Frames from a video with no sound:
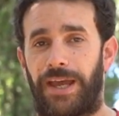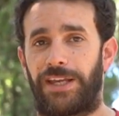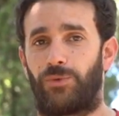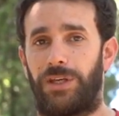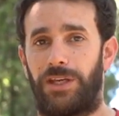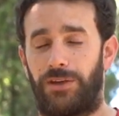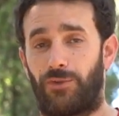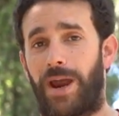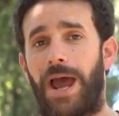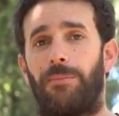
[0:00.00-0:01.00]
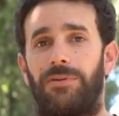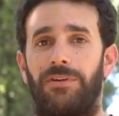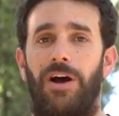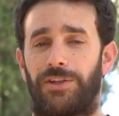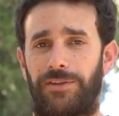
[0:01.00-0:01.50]
as we grab
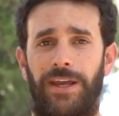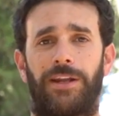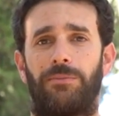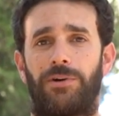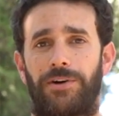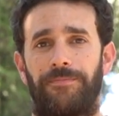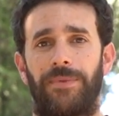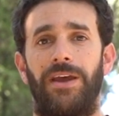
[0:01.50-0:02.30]
onto the handlebar.